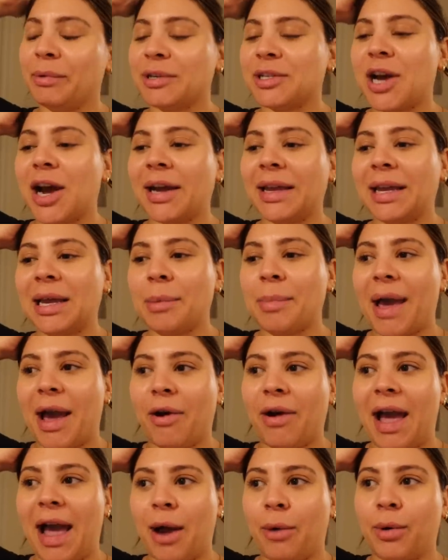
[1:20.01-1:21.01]
were talking
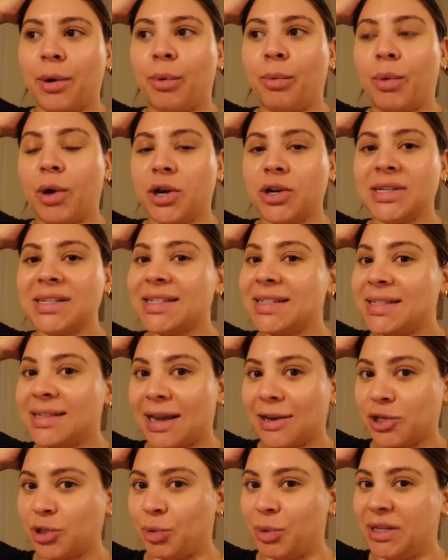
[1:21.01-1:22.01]
about our worst
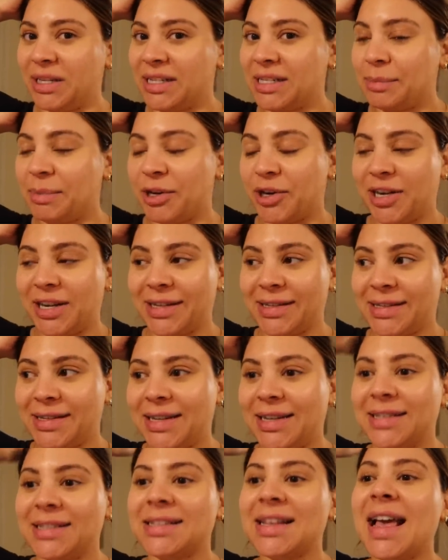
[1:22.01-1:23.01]
sexual
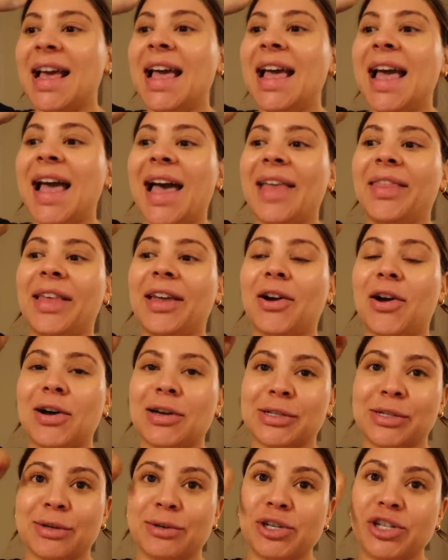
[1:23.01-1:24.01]
experiences and then
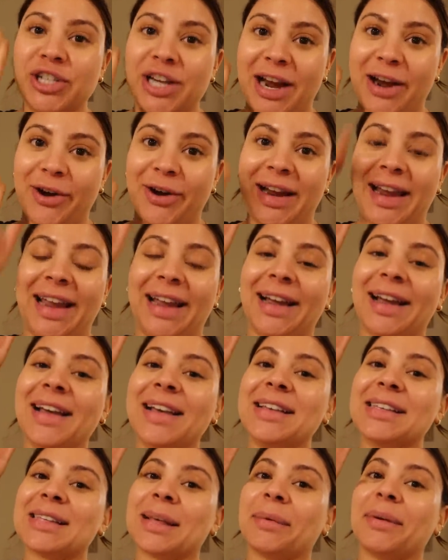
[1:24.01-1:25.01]
also sharing
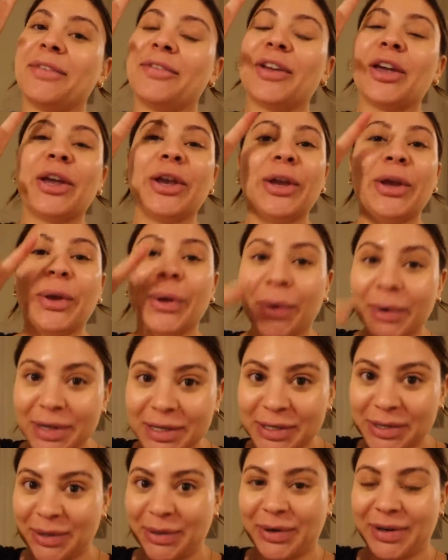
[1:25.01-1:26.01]
some of your
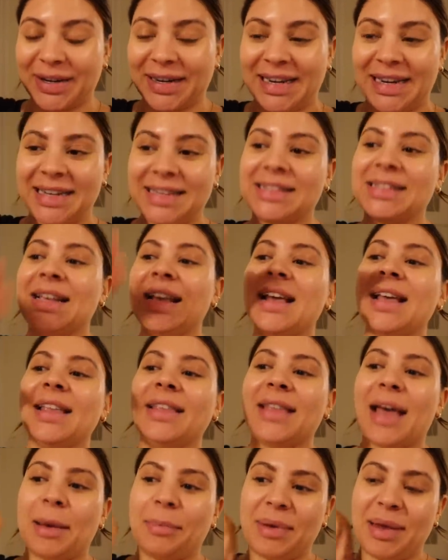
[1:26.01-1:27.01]
stories
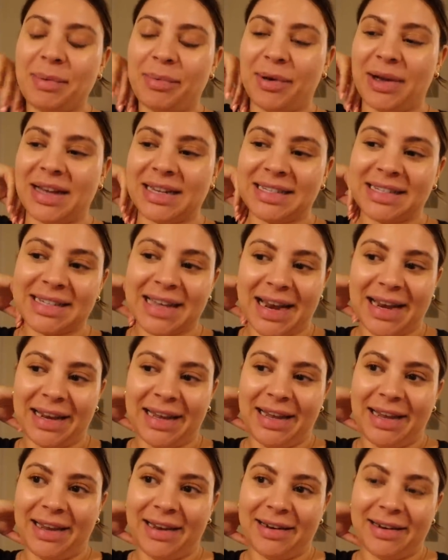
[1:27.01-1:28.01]
that people had sent
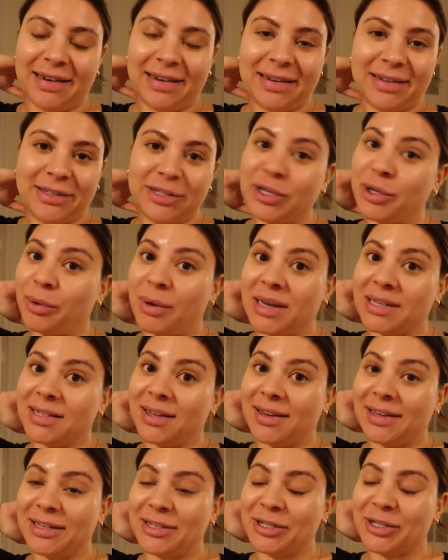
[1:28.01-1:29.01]
in to us
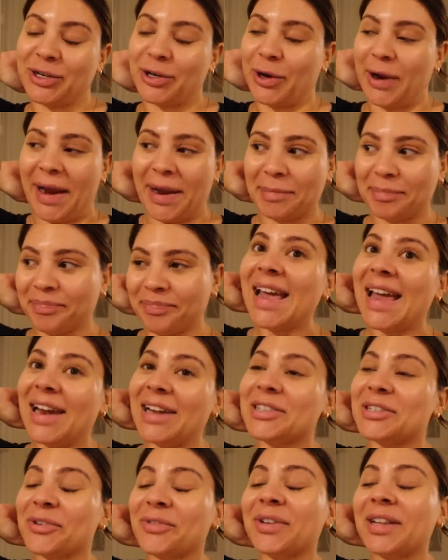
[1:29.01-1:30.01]
on Instagram. And
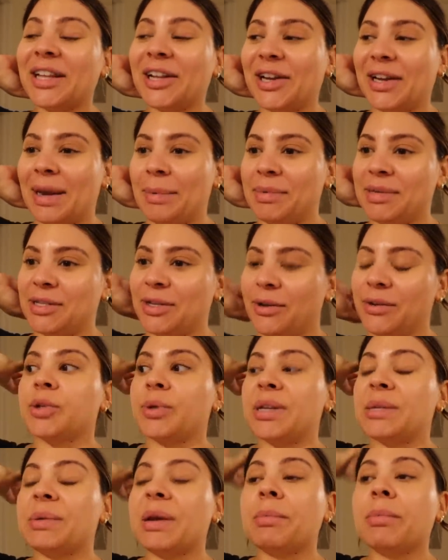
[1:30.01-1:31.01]
it's a really good episode. So
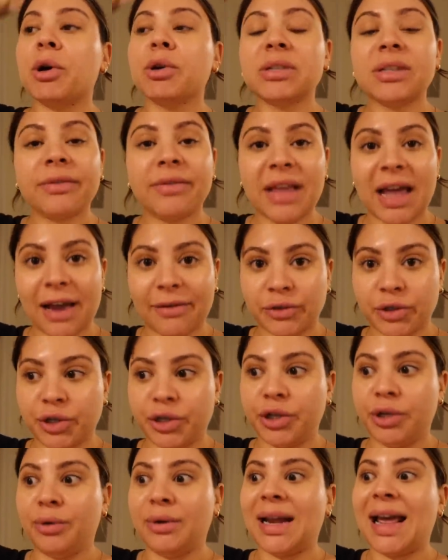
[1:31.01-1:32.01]
I spent most of the
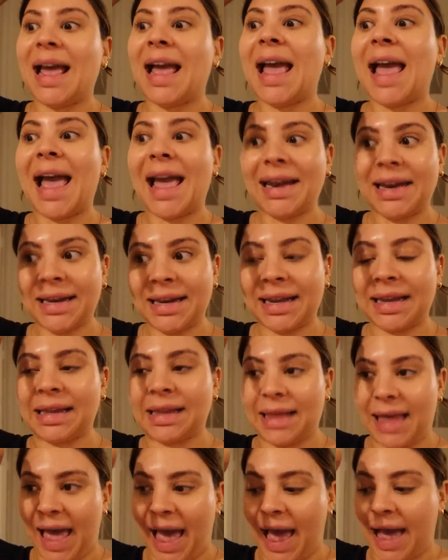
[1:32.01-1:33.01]
afternoon editing
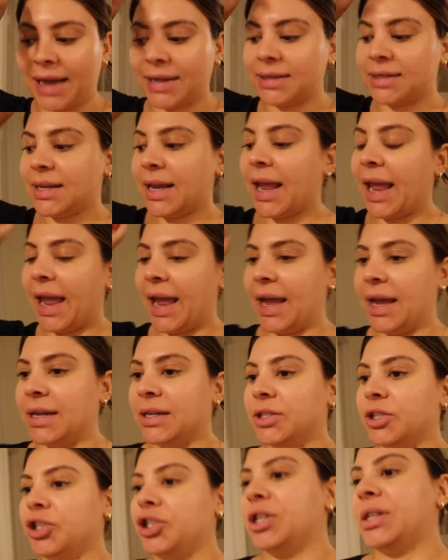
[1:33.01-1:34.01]
that,
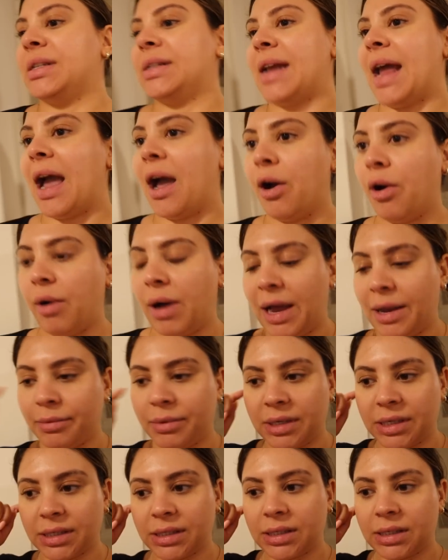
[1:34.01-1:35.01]
and just now I
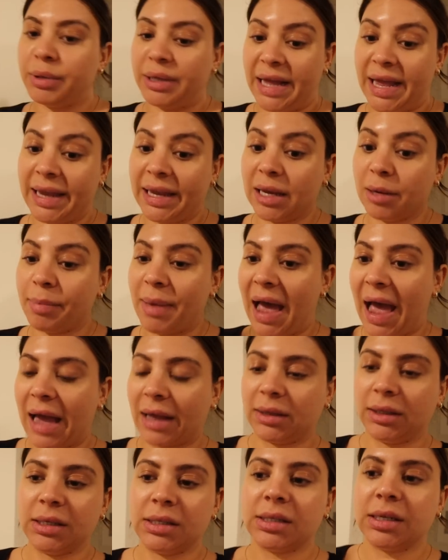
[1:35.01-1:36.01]
was playing it
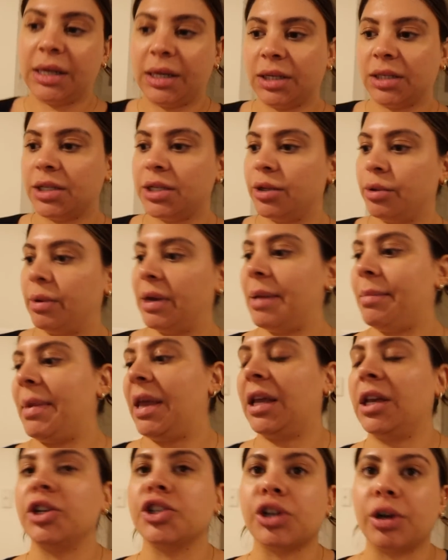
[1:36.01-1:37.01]
back, listening to it,
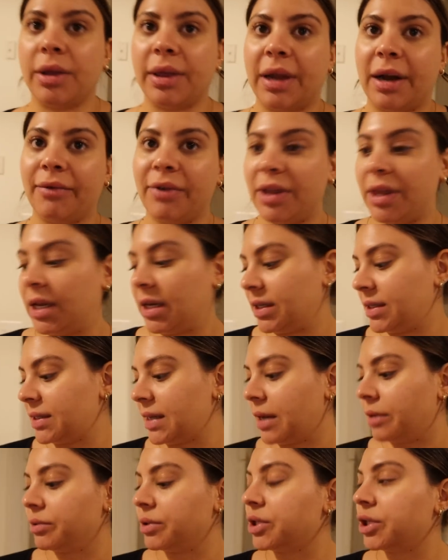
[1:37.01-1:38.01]
making sure that everything
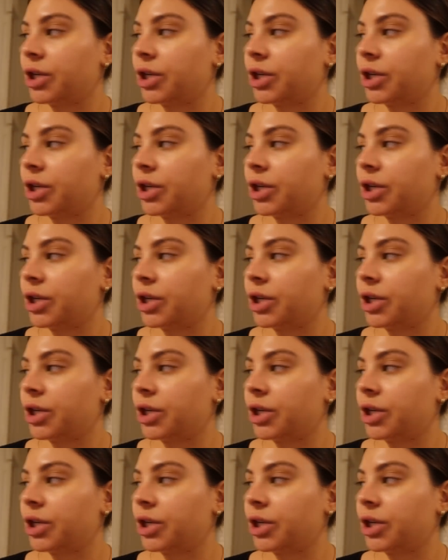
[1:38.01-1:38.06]
sounds